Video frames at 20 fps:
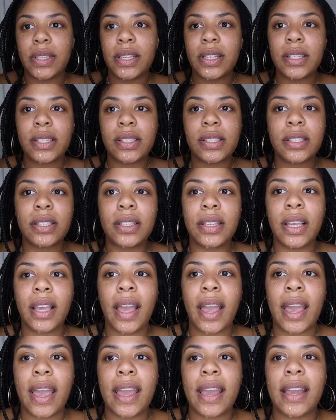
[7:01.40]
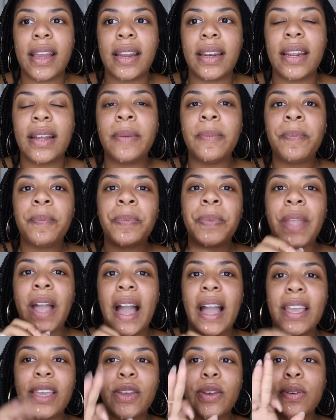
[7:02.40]
this. And
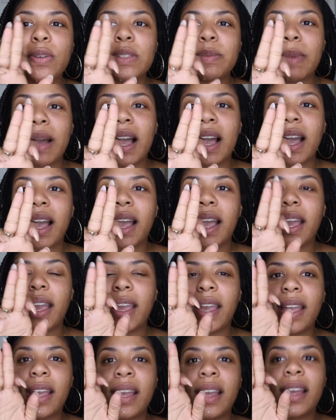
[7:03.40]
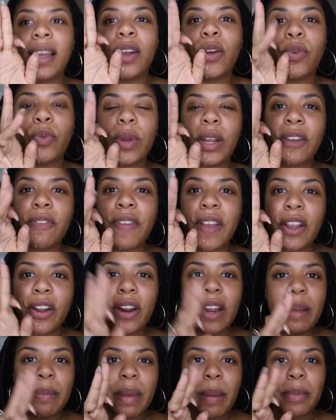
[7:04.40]
I use my ring finger
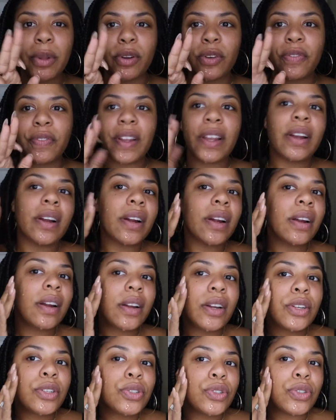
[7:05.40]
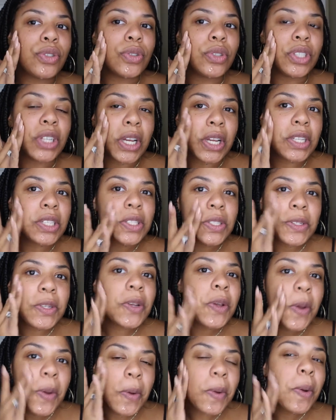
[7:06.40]
and my middle finger to
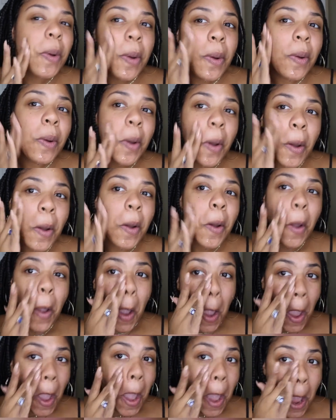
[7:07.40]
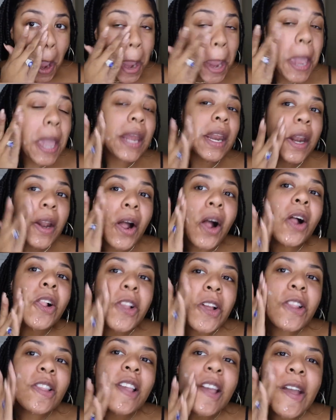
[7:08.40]
just get it all
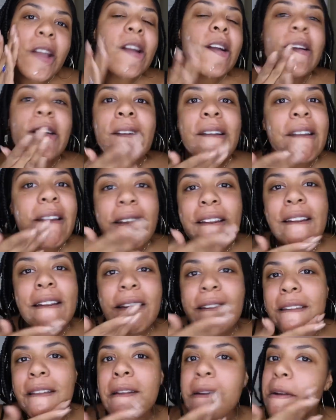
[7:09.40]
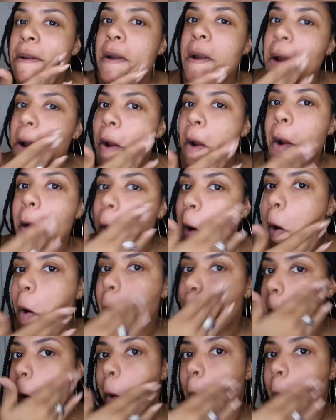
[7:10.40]
in there. Get it in there, girl.